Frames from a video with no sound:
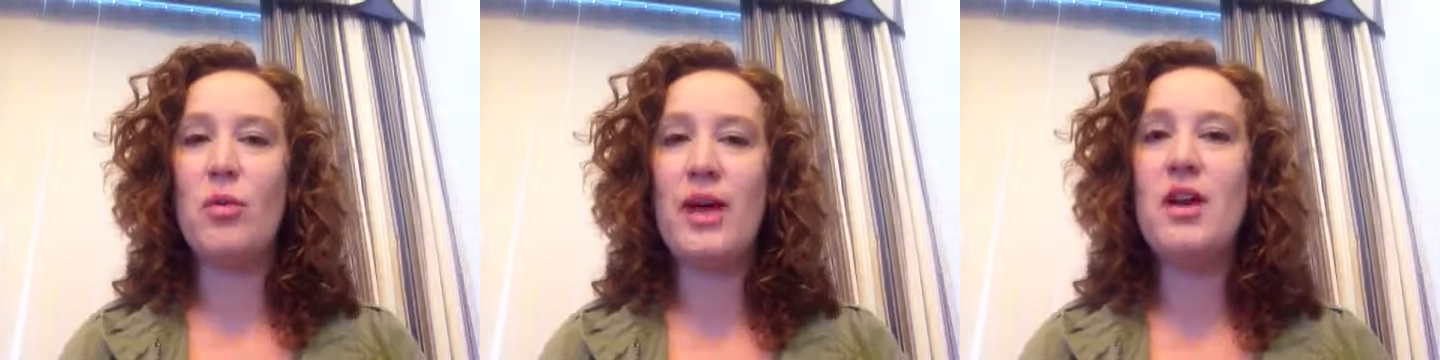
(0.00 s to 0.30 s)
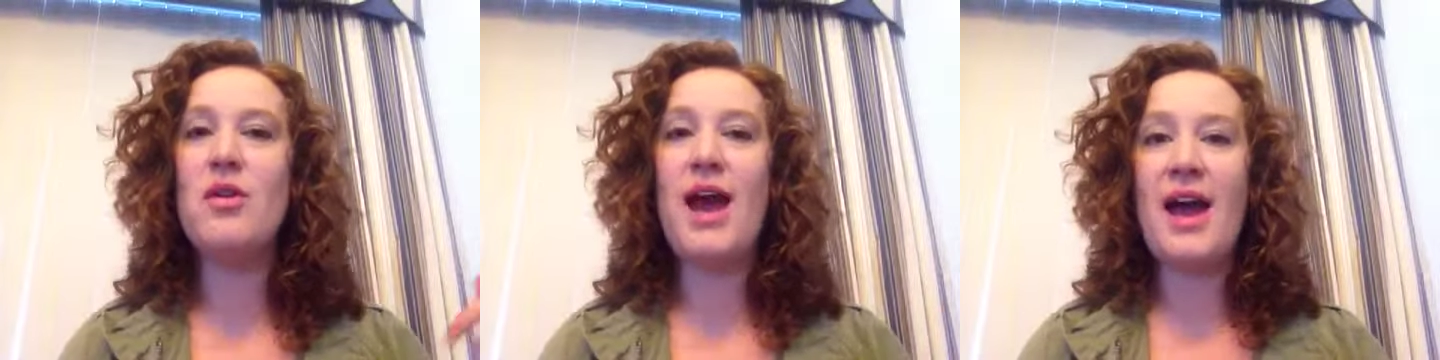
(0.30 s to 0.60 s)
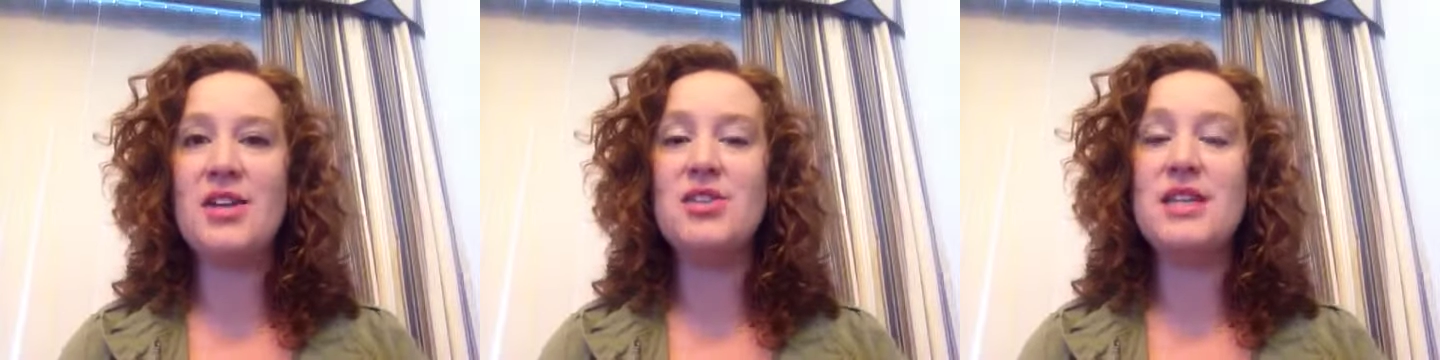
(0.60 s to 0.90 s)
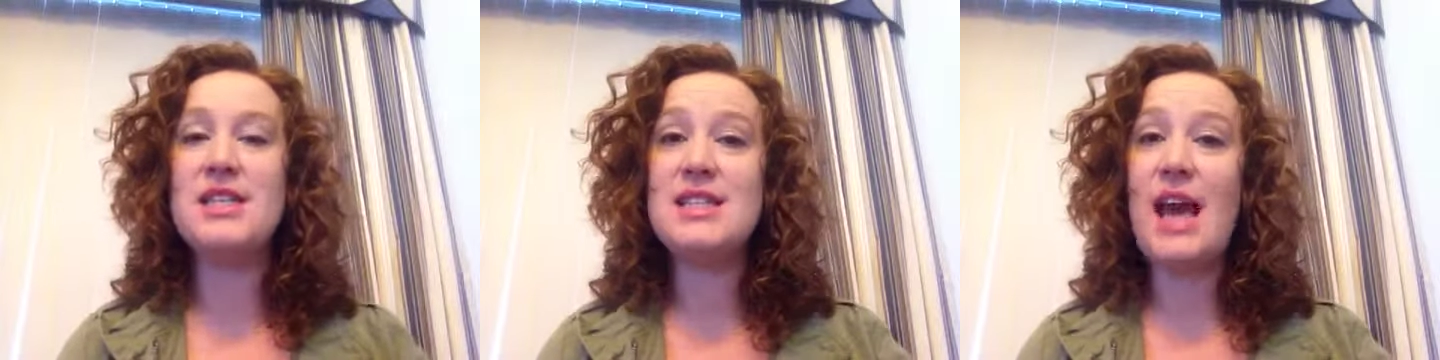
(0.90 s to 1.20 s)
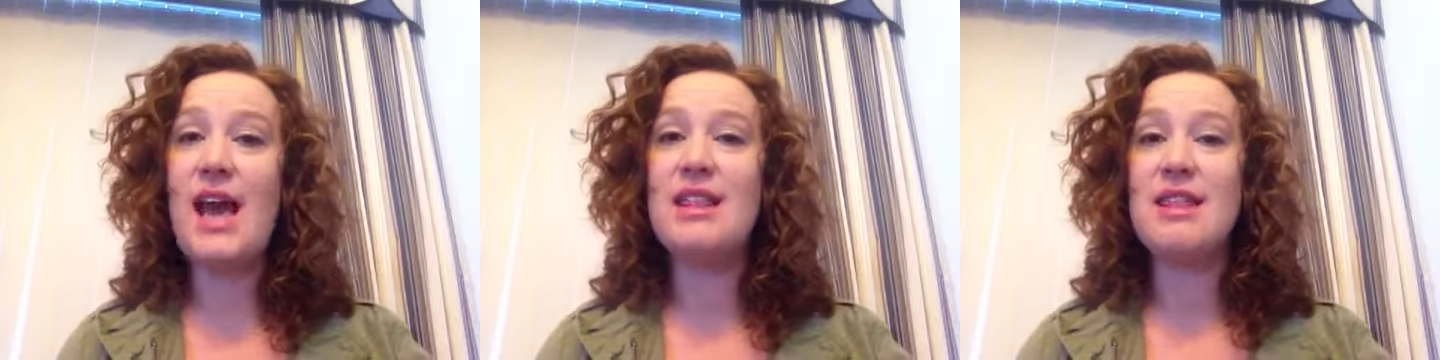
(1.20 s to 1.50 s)
We don't actually
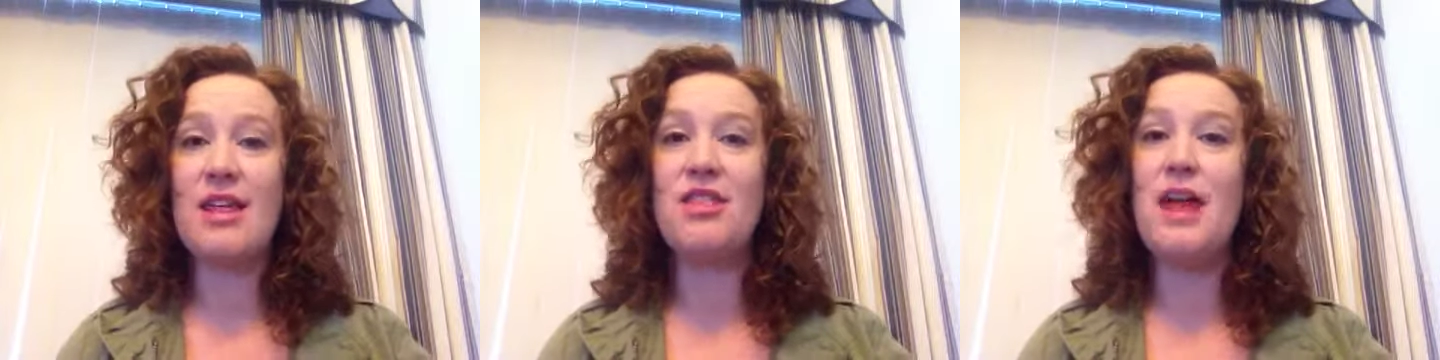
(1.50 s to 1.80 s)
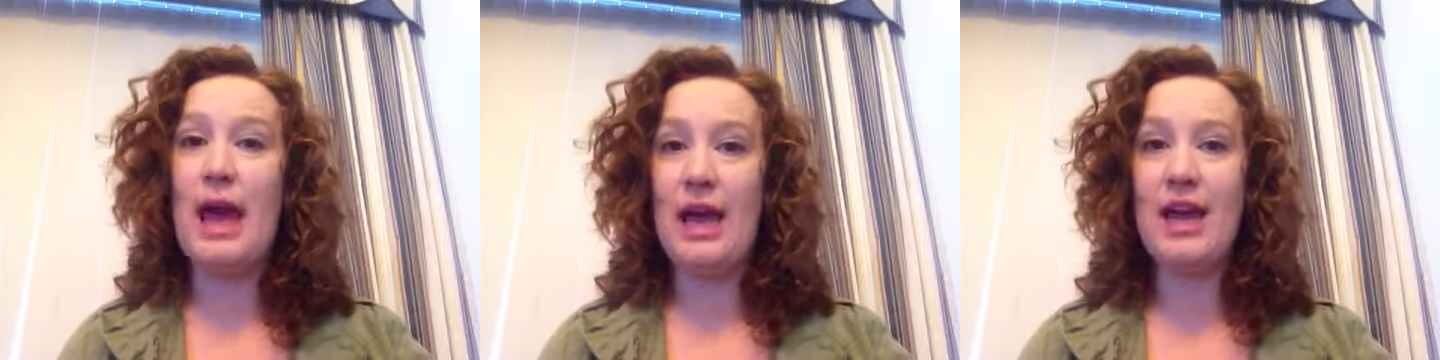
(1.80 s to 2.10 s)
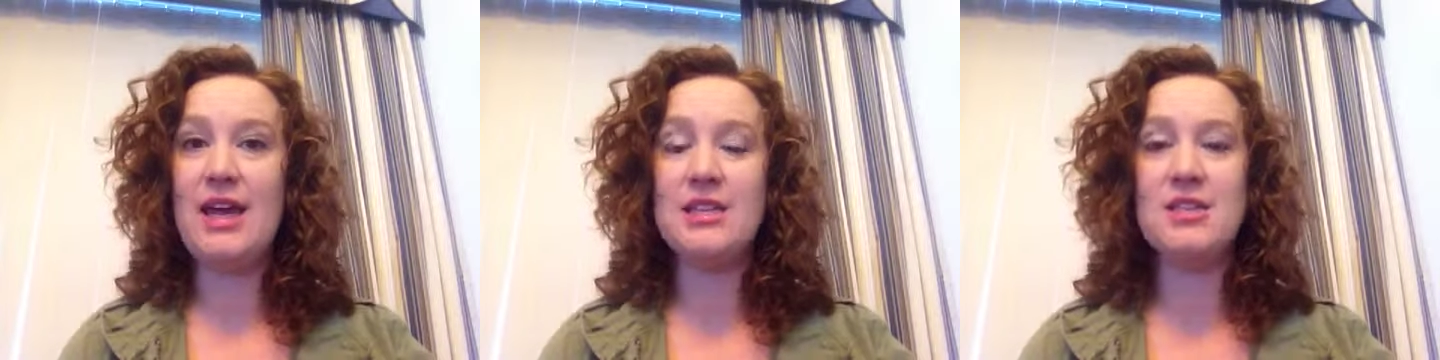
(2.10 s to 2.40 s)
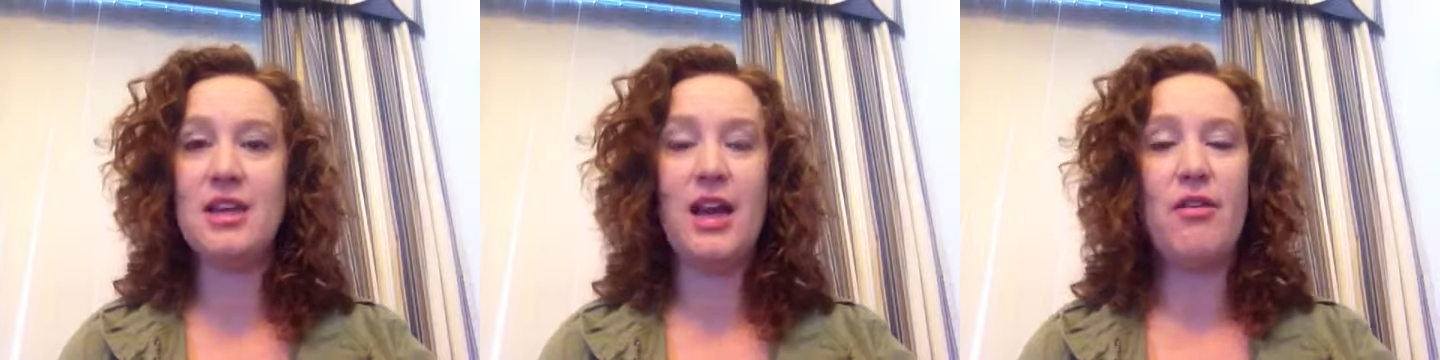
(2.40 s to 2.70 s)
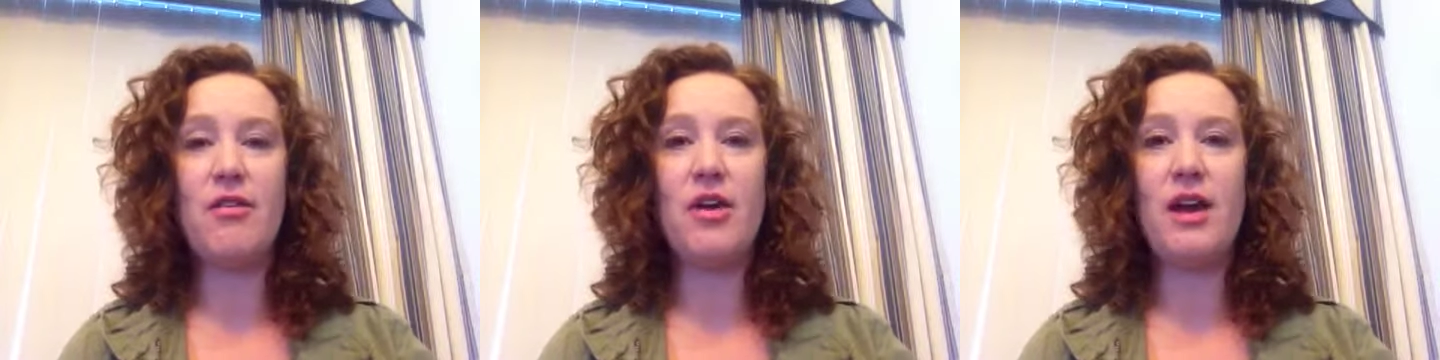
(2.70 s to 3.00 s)
say the thing it's looking
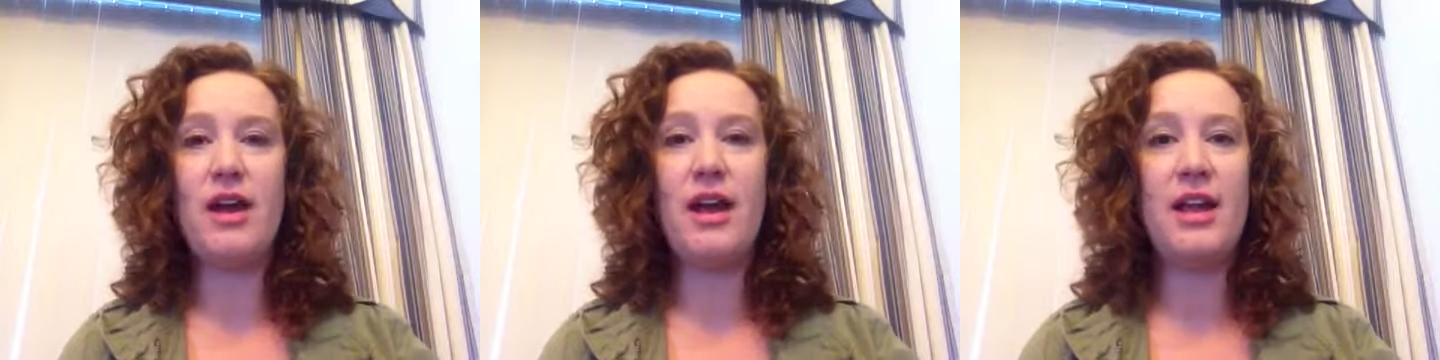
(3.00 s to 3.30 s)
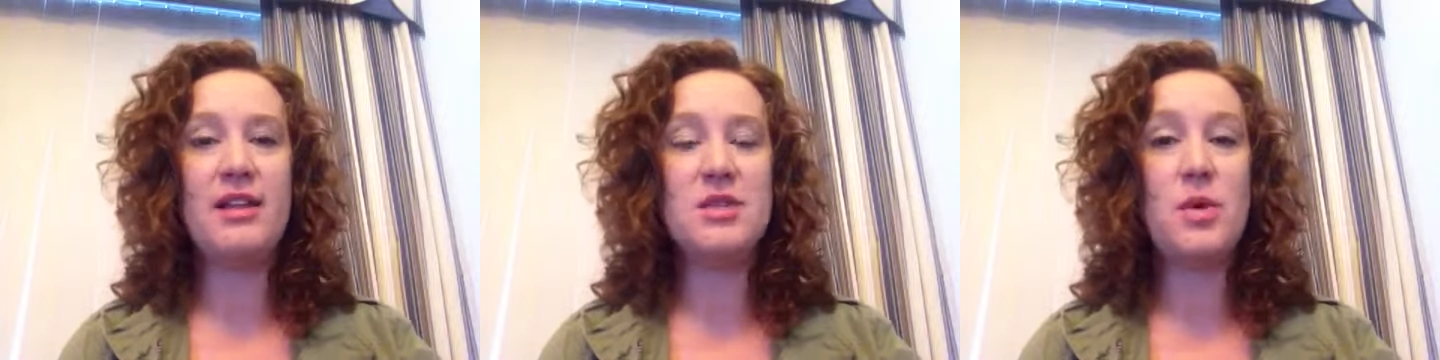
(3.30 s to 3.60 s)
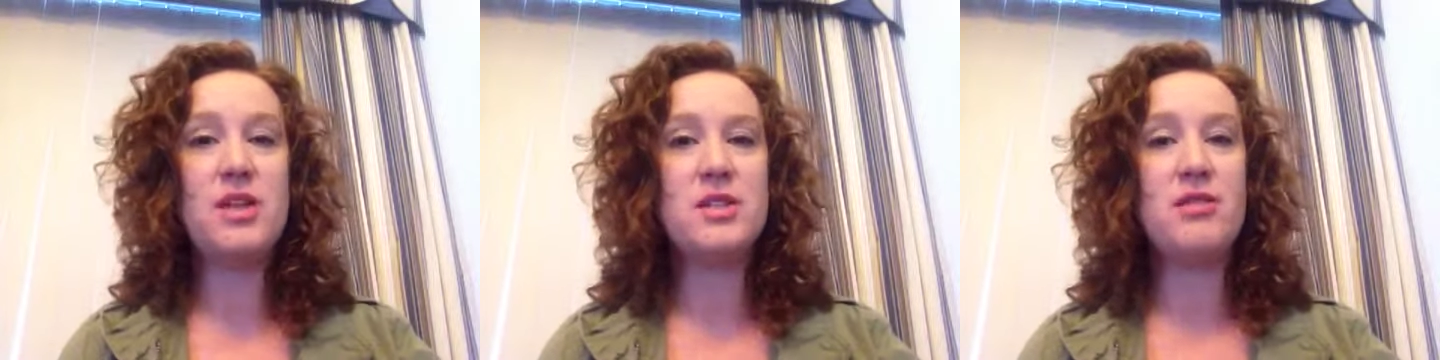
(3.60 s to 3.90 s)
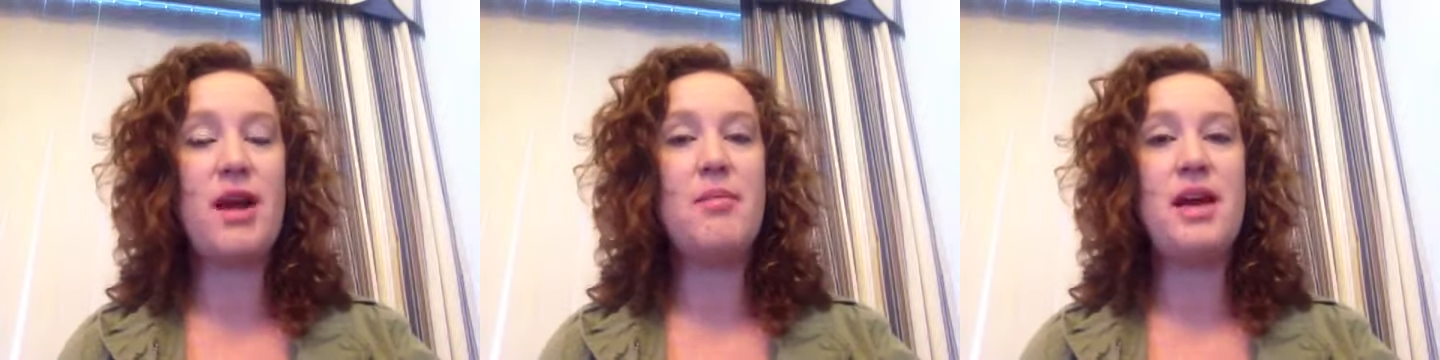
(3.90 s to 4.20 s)
for in this question, right?